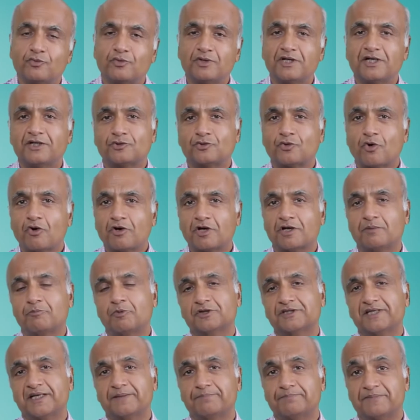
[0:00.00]
only talk
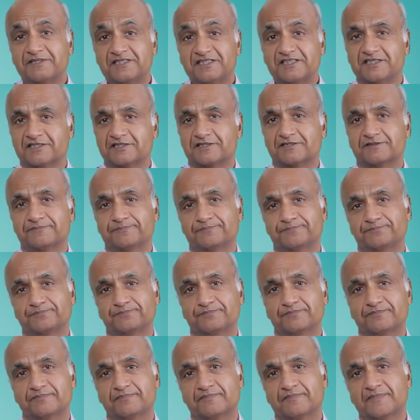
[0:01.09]
about their business
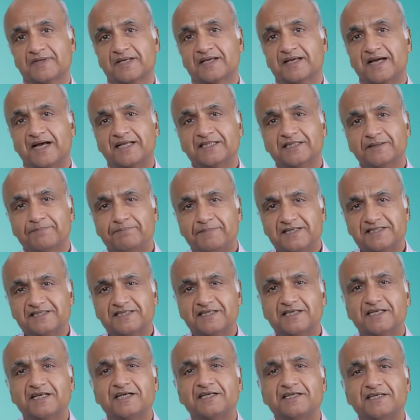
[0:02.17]
and the
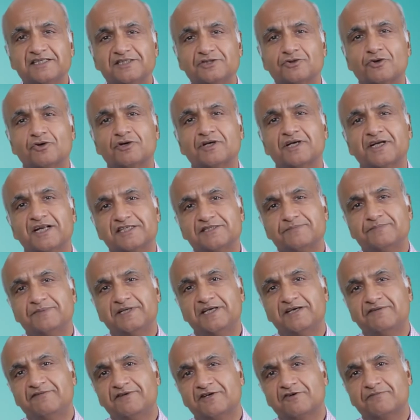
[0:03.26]
basically disorganized
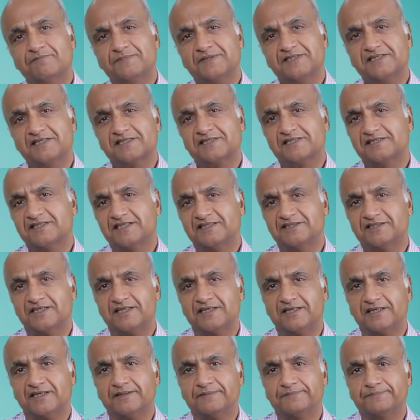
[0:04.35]
behavior of businesses in
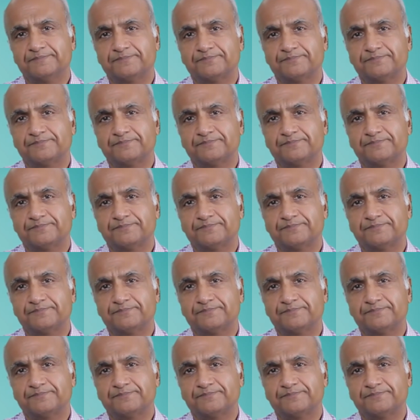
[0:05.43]
general.